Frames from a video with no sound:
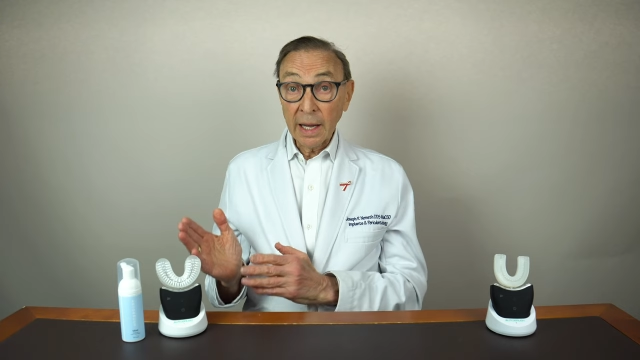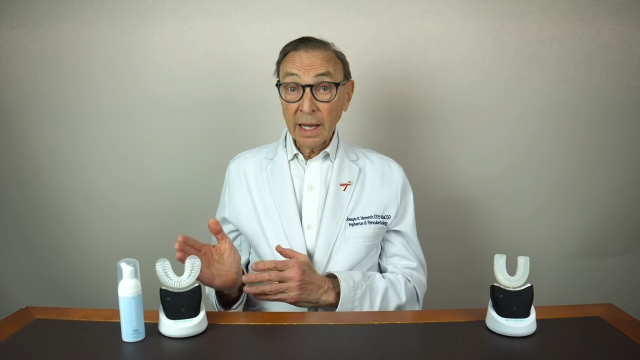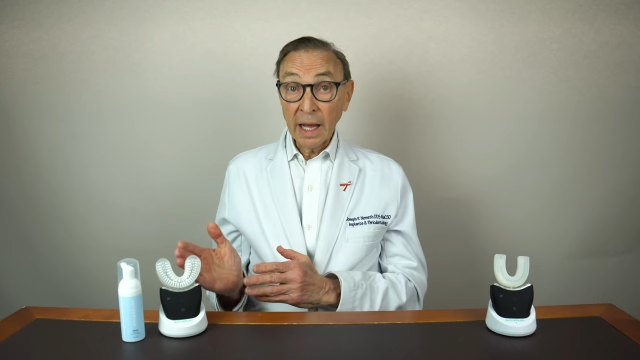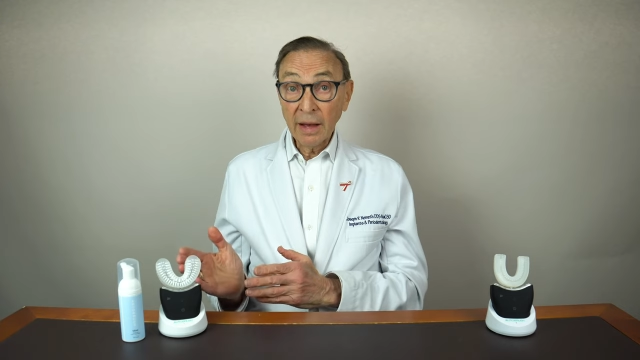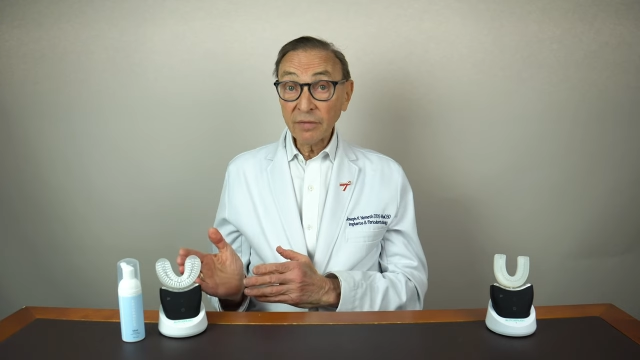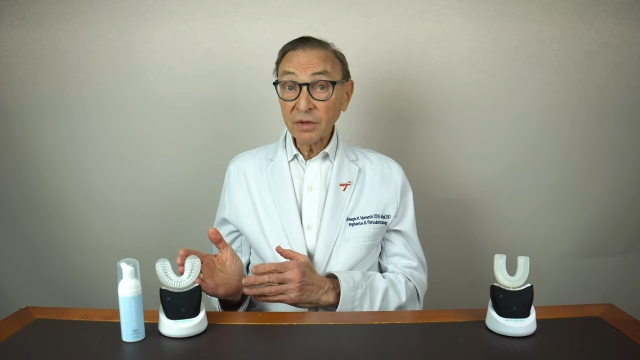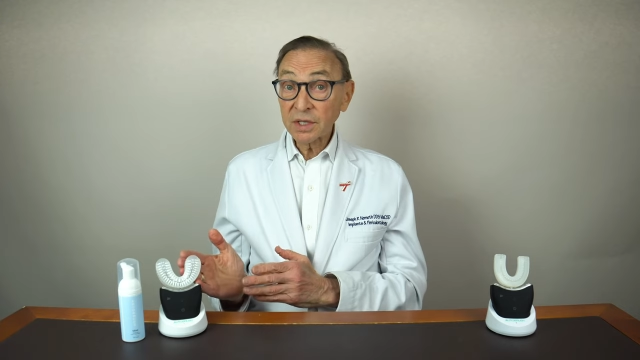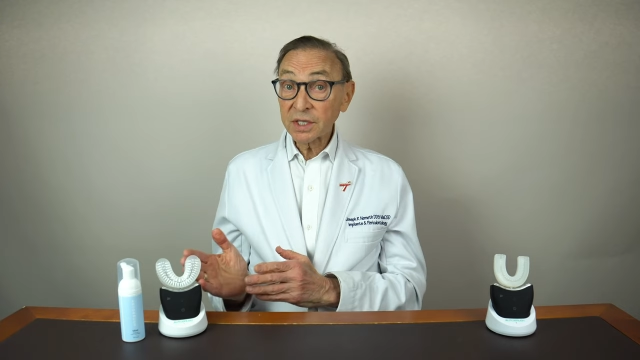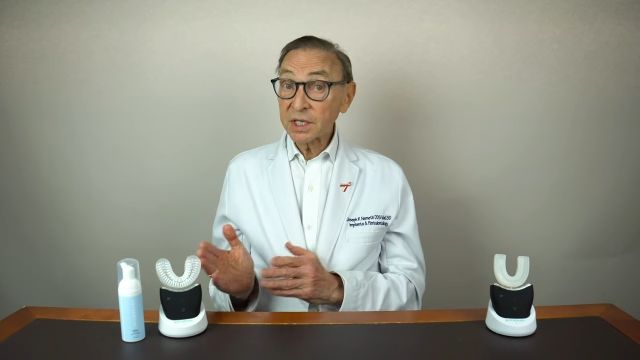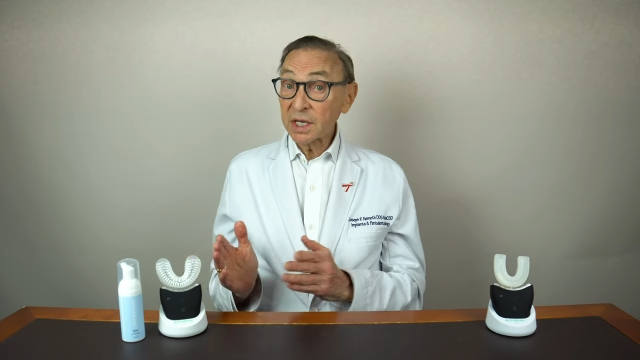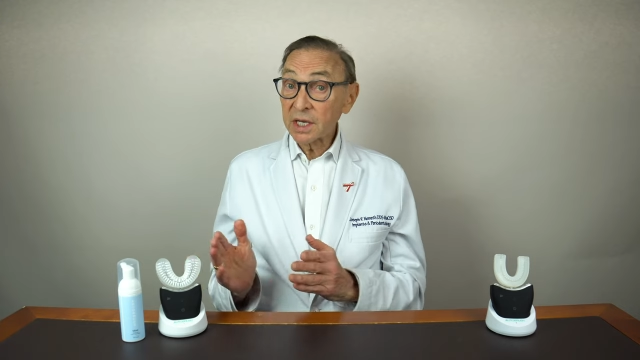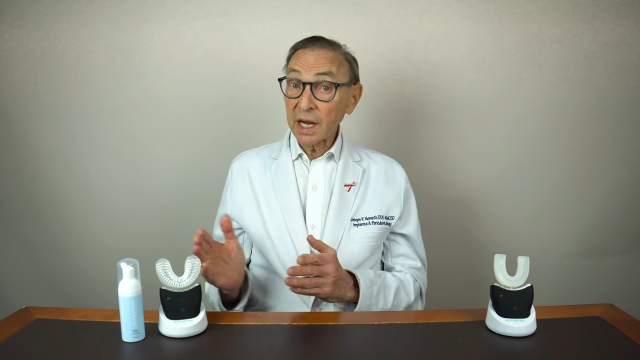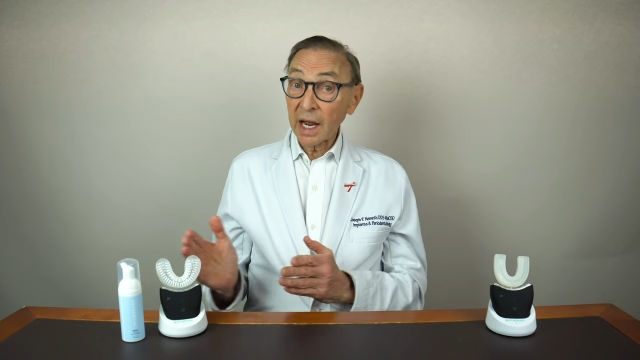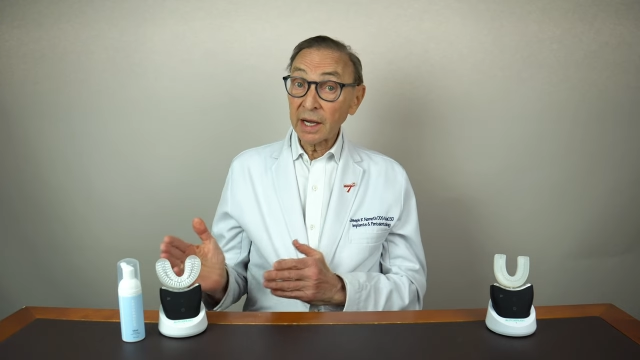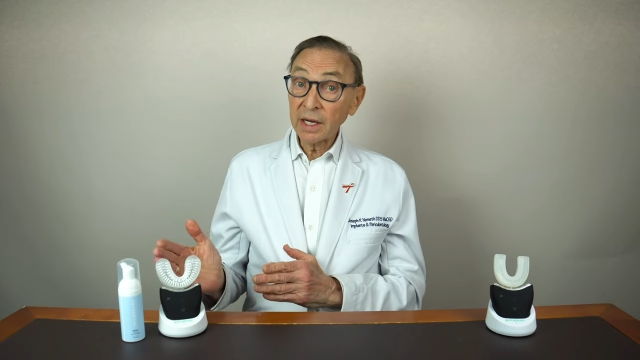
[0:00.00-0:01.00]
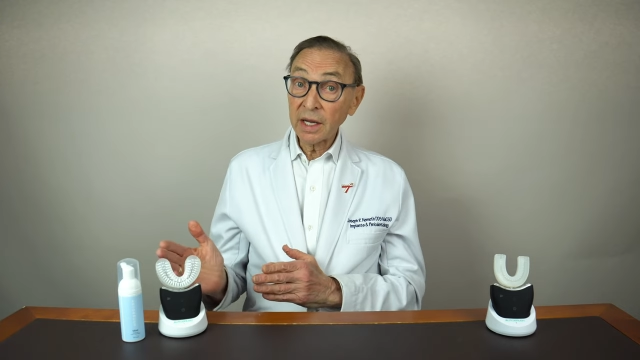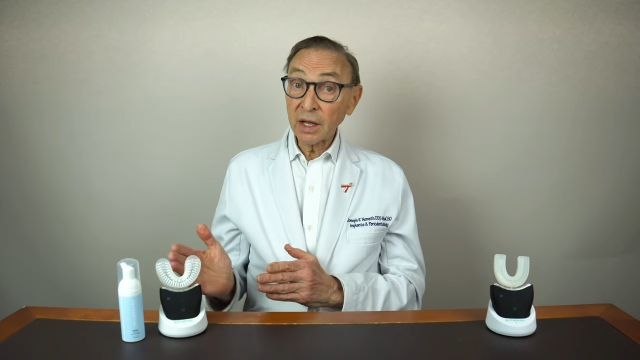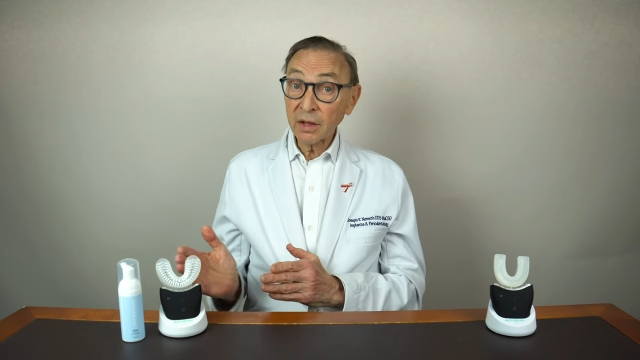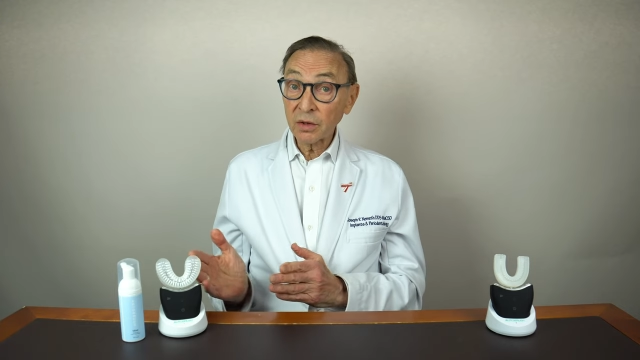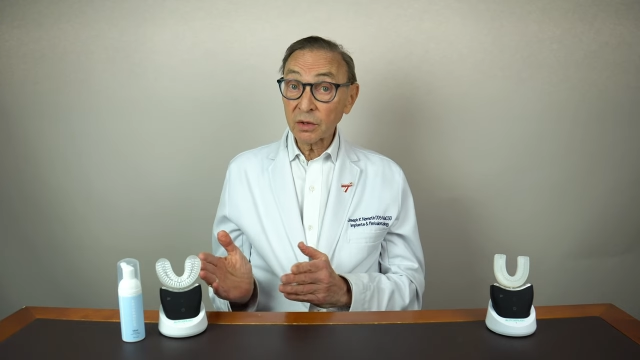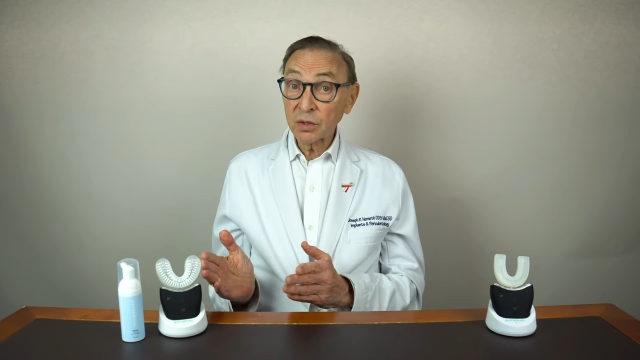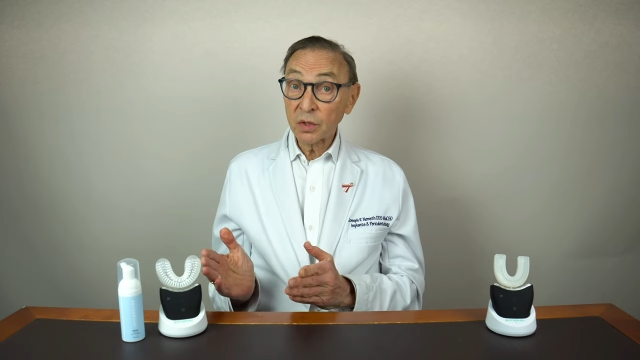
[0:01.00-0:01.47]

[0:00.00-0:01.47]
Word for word: I haven't seen any other